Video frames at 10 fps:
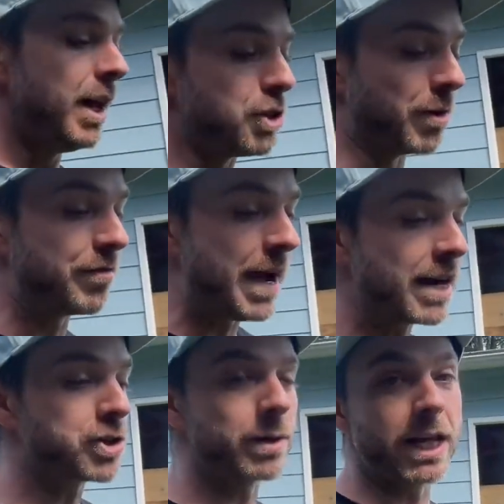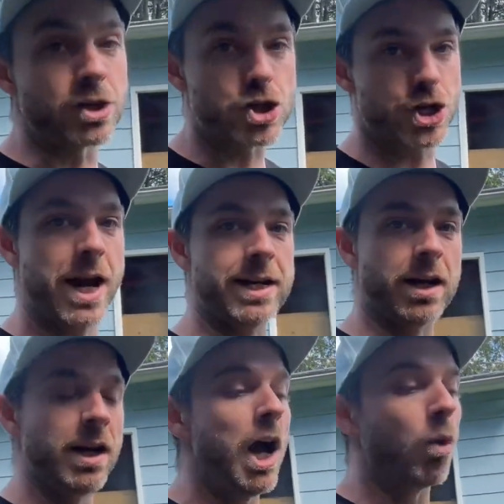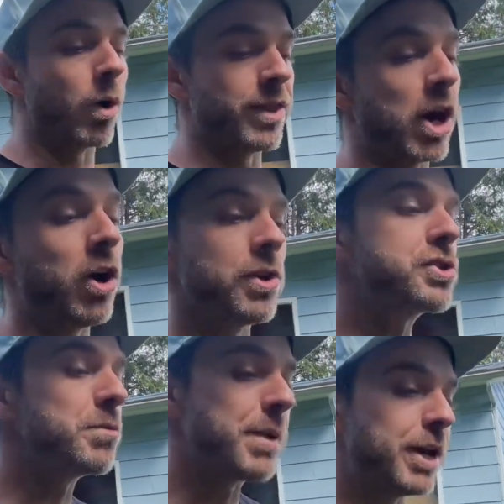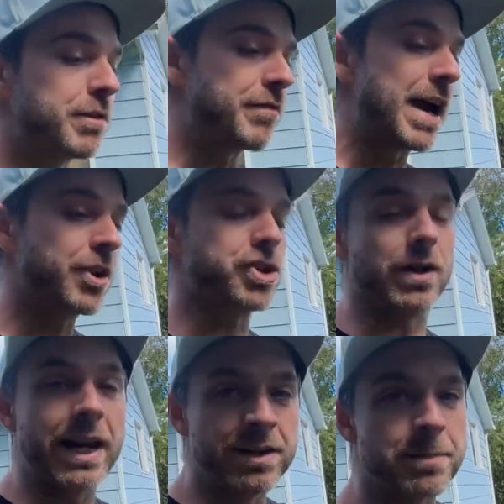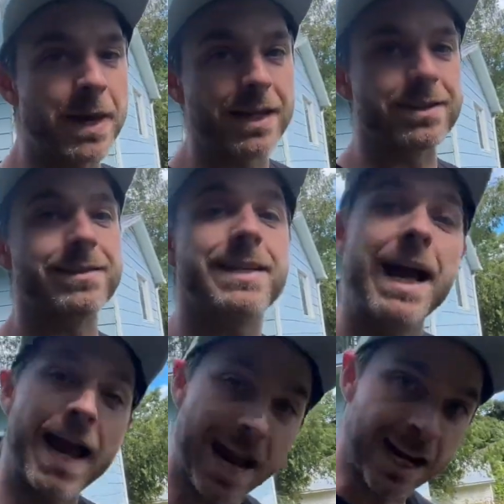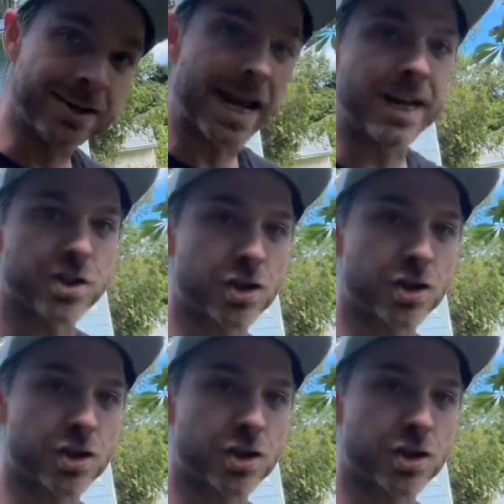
to a factory in China where they also manufacture independent and Ace